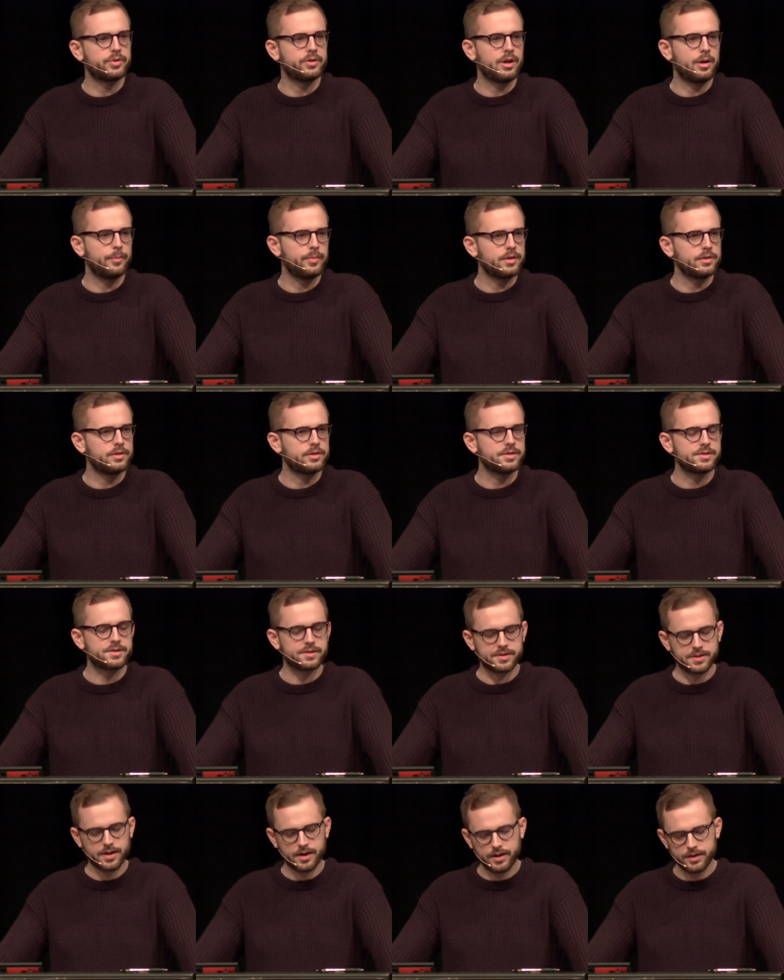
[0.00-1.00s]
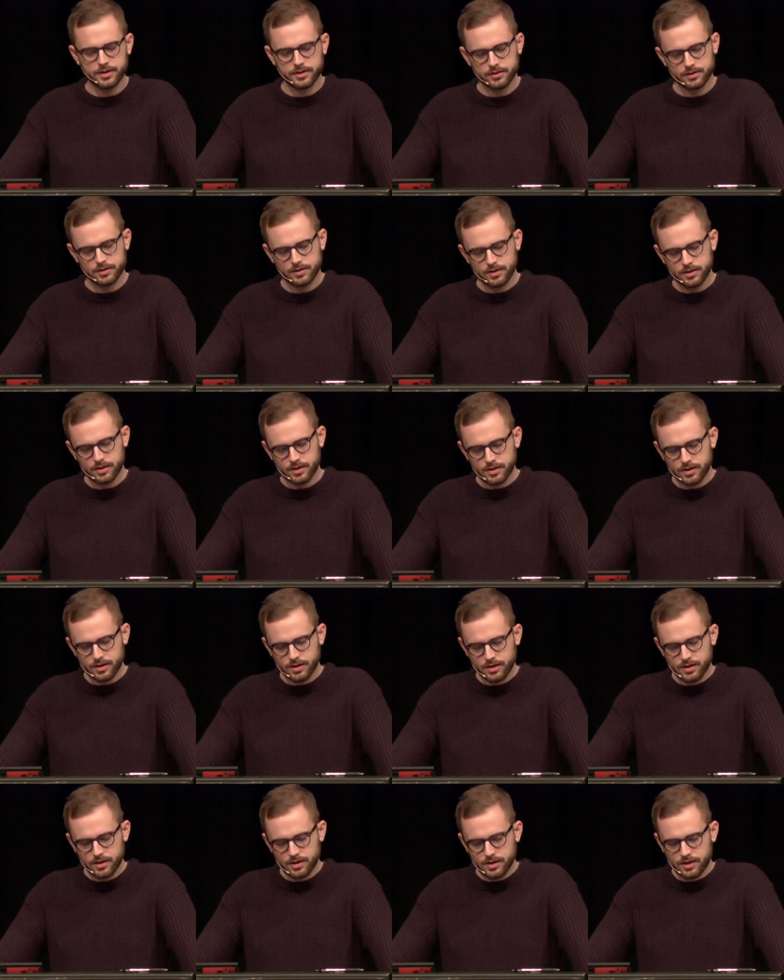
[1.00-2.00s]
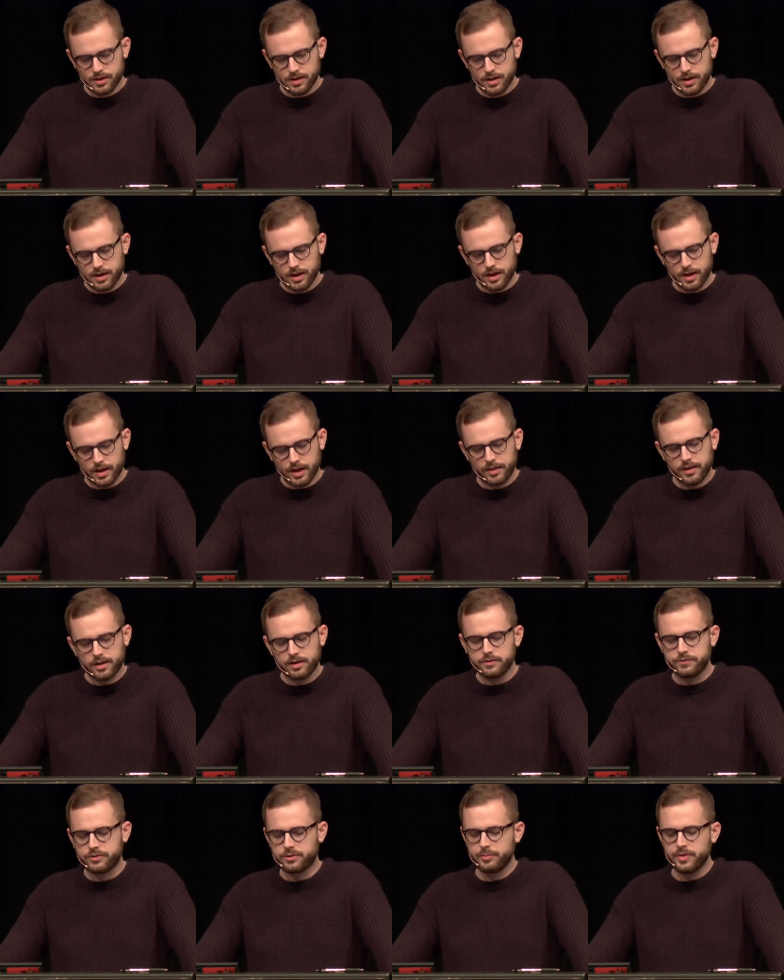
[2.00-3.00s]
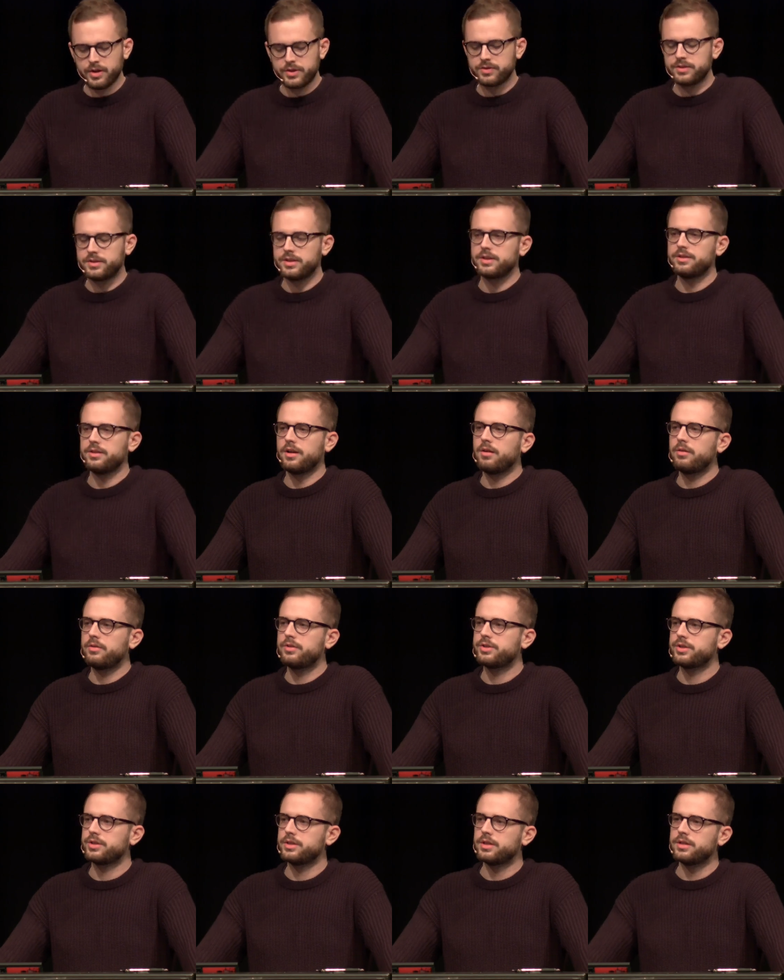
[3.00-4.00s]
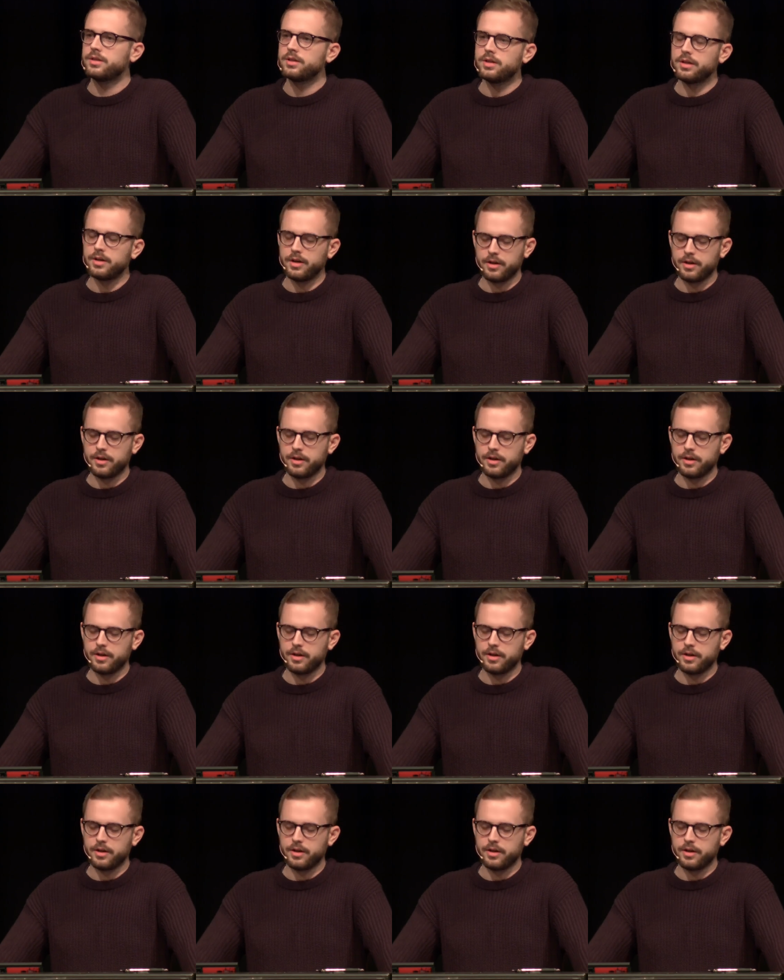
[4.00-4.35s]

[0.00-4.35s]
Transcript: predominant in society, and that information technology